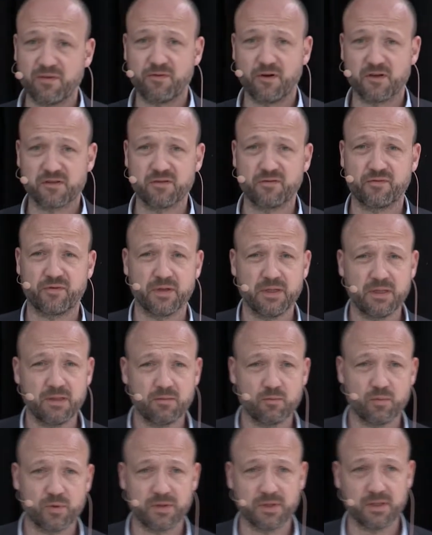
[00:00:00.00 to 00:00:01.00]
fossil free
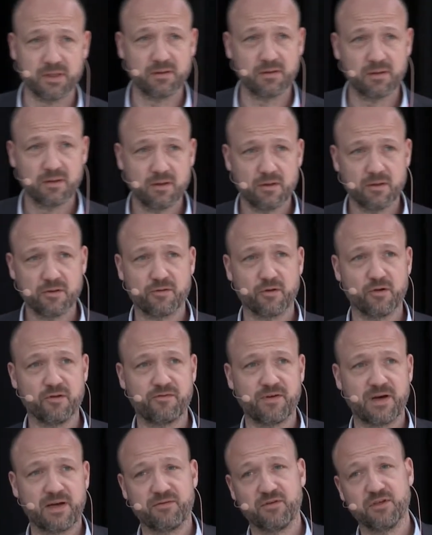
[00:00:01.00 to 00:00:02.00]
within
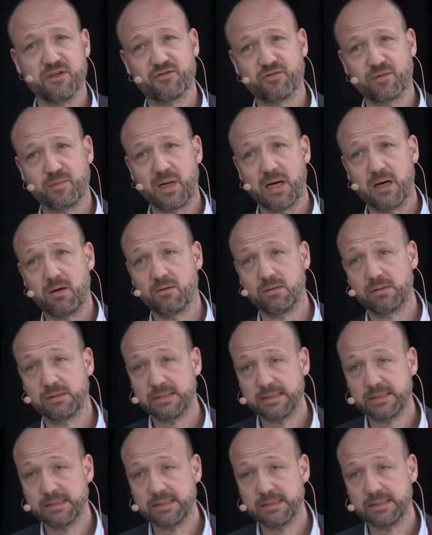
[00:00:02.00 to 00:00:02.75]
35 years from now.